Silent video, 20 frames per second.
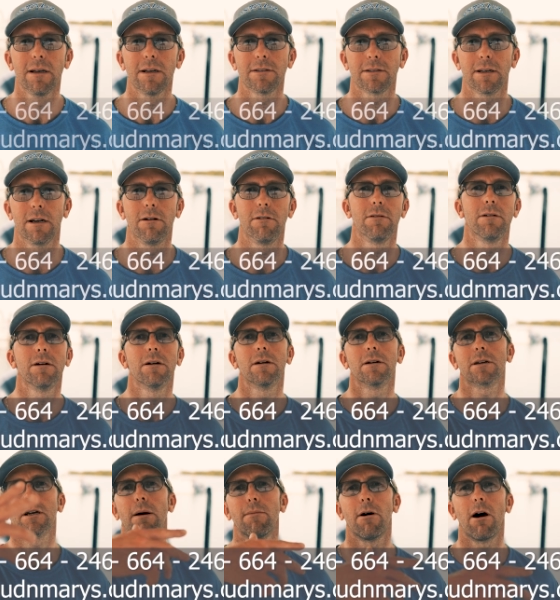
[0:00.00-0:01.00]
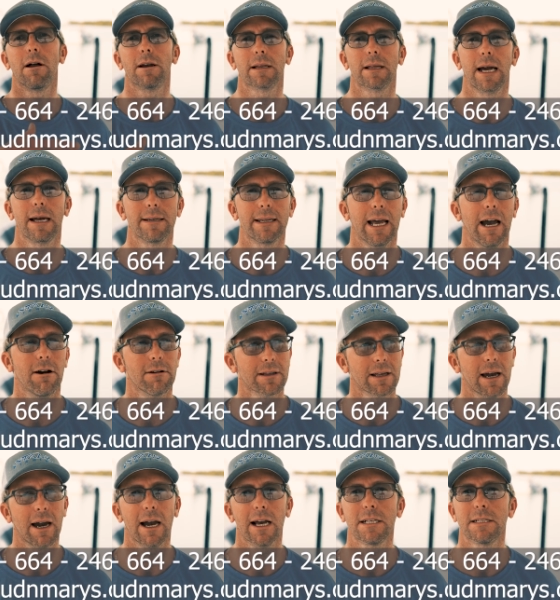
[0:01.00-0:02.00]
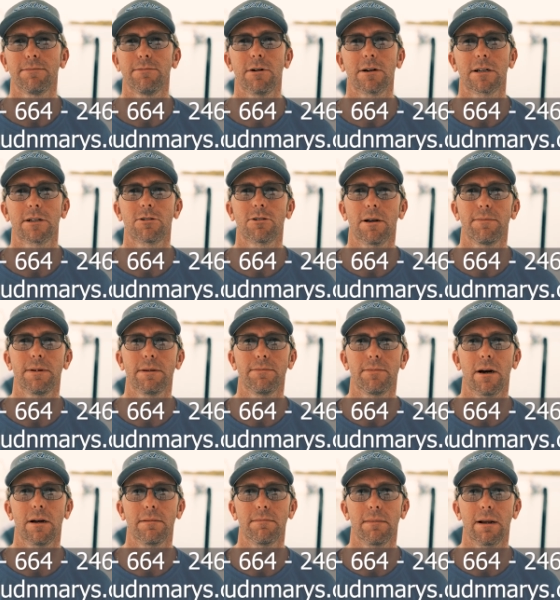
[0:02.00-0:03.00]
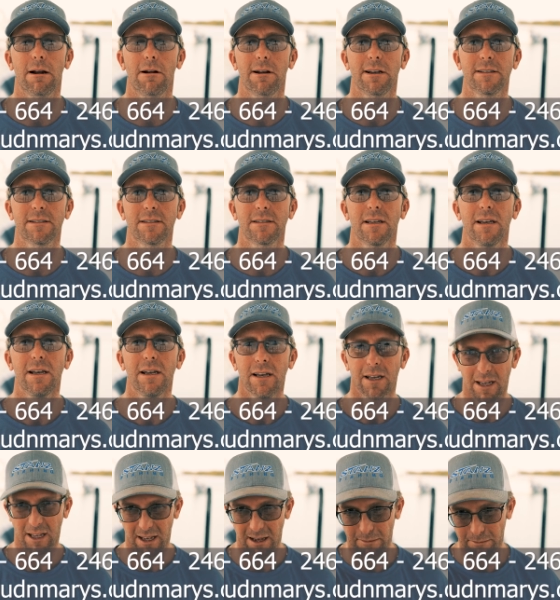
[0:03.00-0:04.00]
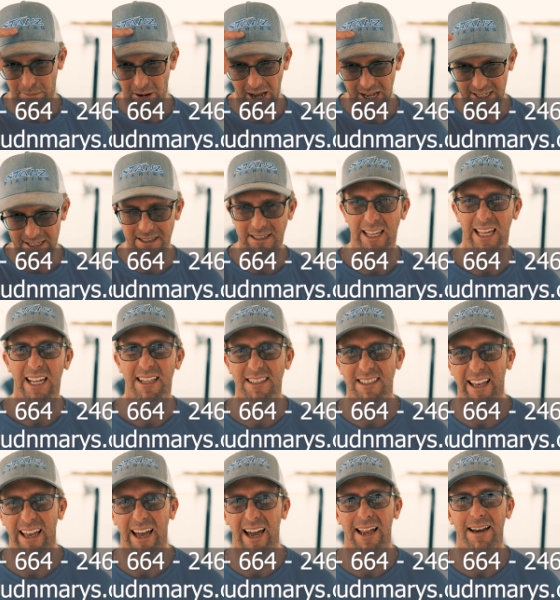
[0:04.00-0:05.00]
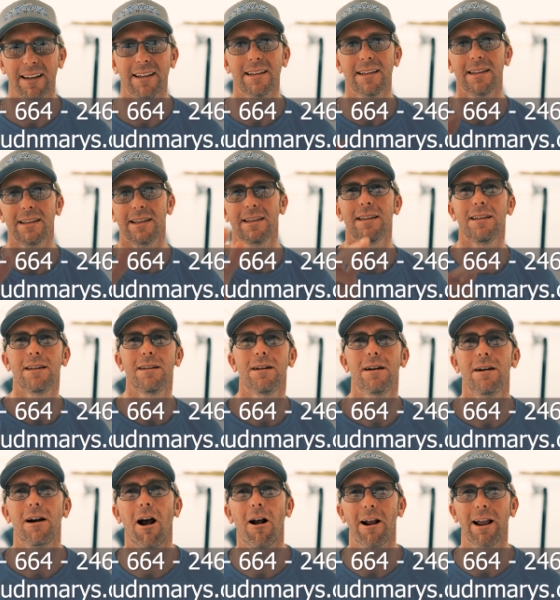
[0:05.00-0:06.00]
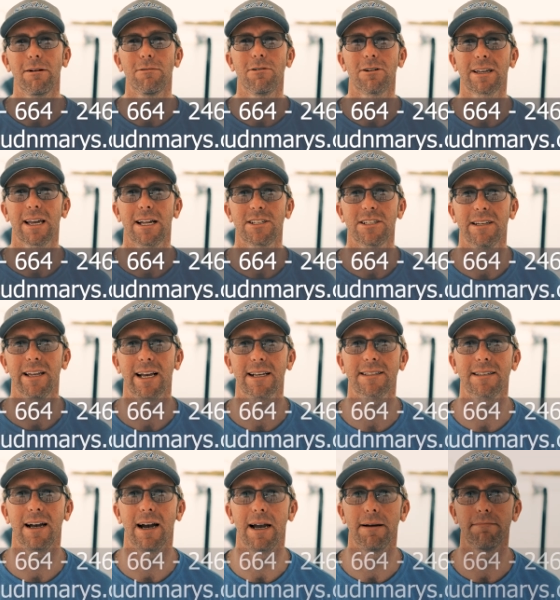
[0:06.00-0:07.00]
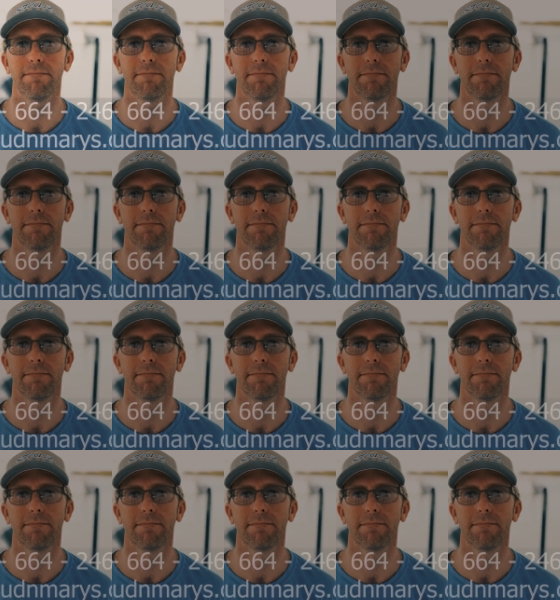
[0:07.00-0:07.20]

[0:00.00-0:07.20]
So come on down, guys. Book a trip at Bud and Mary's. Buy a Stan's hat. All right, we'll catch you next time.